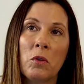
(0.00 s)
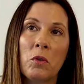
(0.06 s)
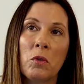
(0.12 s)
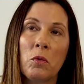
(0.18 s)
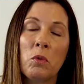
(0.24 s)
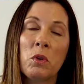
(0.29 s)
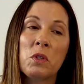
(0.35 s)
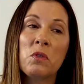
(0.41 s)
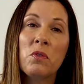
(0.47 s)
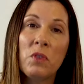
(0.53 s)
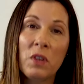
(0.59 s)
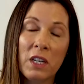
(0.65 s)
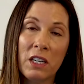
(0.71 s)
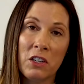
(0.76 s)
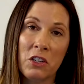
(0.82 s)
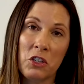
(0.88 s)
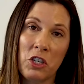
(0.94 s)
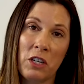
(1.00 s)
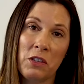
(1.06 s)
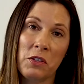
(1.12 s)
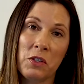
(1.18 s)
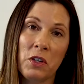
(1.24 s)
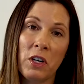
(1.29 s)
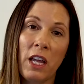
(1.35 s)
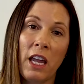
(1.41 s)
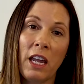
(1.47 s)
was finished
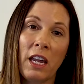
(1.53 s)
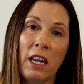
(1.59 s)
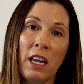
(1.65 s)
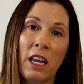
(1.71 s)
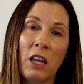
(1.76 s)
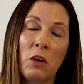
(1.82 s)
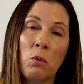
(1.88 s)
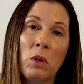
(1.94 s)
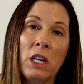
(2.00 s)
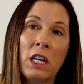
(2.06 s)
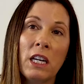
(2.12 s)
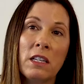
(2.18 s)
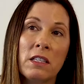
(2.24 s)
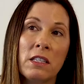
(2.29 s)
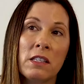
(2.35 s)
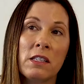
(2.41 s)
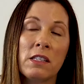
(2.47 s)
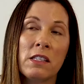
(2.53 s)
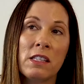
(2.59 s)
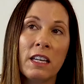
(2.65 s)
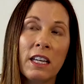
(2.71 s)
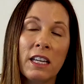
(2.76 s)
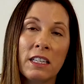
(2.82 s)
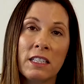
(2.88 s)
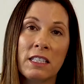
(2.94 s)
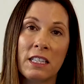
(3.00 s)
yesterday, and we need to
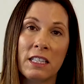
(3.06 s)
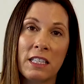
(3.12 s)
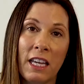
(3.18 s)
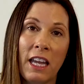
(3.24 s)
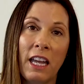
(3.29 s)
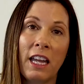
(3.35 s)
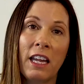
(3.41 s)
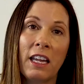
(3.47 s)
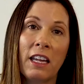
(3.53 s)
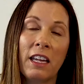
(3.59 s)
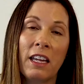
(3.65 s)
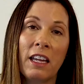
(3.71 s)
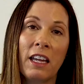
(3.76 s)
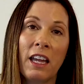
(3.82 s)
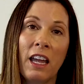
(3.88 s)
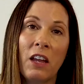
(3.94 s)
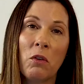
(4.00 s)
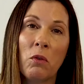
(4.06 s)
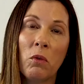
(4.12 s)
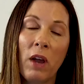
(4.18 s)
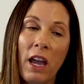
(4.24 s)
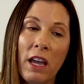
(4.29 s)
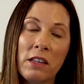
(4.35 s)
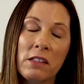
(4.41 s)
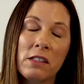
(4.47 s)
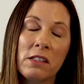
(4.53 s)
sit today and
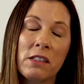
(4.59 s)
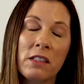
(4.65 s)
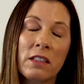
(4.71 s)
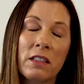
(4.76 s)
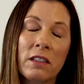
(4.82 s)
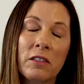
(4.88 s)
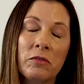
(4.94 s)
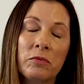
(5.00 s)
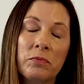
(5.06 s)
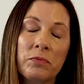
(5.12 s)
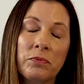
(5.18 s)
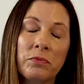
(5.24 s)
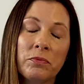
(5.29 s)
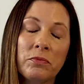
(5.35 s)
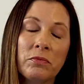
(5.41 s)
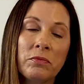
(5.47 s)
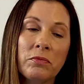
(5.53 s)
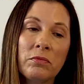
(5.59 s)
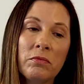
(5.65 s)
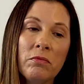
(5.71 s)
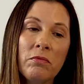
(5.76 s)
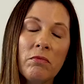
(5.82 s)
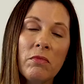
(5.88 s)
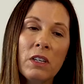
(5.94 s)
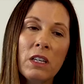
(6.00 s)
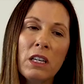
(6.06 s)
rest.
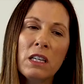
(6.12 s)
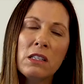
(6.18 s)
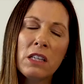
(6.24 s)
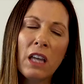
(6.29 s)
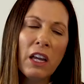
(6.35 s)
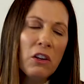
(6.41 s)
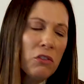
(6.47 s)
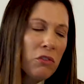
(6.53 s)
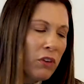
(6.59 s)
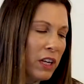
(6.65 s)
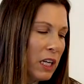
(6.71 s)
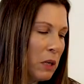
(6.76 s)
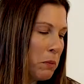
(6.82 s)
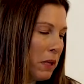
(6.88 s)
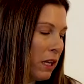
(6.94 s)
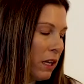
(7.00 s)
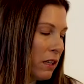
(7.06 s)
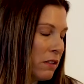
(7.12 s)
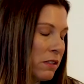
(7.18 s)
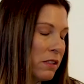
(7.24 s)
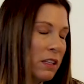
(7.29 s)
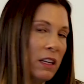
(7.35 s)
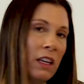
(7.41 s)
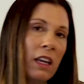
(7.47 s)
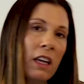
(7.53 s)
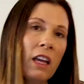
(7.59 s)
It's kind of funny because
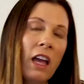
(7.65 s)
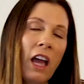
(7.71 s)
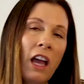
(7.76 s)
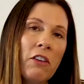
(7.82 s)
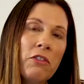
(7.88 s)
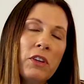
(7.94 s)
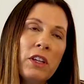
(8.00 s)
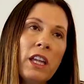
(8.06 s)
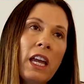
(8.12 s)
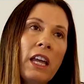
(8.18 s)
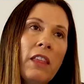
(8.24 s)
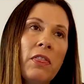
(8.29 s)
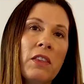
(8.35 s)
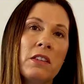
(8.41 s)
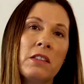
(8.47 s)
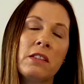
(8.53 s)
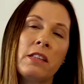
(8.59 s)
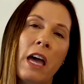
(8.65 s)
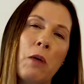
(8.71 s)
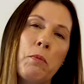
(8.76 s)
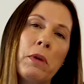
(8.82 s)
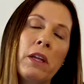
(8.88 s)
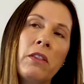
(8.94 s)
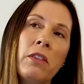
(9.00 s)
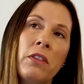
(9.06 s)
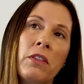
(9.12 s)
I feel like the
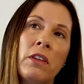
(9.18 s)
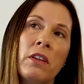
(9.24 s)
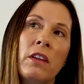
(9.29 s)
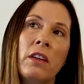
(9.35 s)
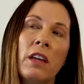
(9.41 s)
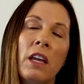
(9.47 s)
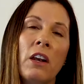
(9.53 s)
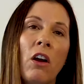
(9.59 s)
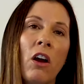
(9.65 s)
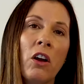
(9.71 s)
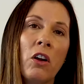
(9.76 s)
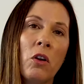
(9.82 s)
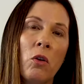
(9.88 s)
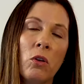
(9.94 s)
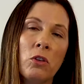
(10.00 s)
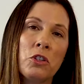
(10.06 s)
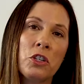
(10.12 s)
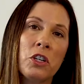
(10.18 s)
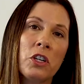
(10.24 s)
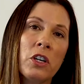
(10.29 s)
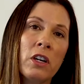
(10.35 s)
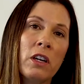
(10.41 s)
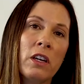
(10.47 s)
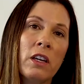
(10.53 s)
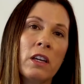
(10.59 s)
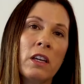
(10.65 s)
Sabbath in our culture
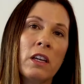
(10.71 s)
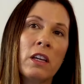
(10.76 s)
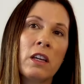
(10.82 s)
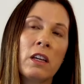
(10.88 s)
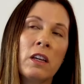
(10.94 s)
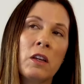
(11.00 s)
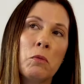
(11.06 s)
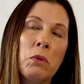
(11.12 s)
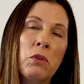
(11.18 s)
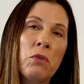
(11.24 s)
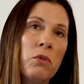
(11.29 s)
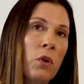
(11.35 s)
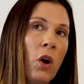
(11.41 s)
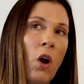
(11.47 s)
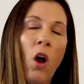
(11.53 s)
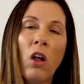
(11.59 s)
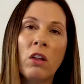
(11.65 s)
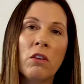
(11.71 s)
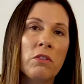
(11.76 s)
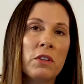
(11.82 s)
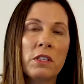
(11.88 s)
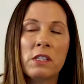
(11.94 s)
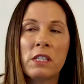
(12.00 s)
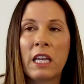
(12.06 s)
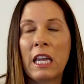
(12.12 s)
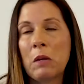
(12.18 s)
before all of
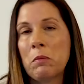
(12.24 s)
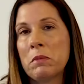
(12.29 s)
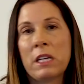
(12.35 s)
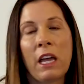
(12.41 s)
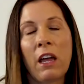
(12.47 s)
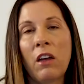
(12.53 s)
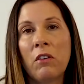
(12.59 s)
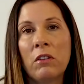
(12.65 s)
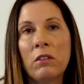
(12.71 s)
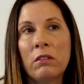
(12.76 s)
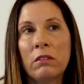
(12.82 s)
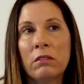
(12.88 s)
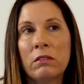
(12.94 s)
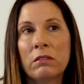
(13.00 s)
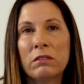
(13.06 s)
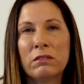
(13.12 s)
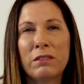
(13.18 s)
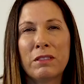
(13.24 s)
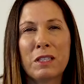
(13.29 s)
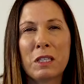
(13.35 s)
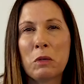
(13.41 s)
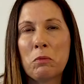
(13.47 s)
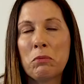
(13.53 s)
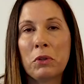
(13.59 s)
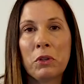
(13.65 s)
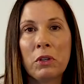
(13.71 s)
this came down is
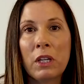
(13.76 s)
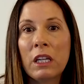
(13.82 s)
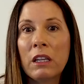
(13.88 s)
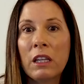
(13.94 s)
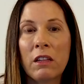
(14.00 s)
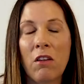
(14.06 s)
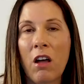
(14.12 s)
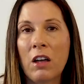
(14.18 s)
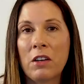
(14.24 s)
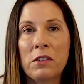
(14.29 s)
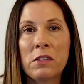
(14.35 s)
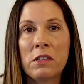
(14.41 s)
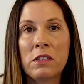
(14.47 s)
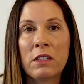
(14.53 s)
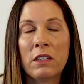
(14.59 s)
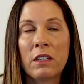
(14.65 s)
completely lost.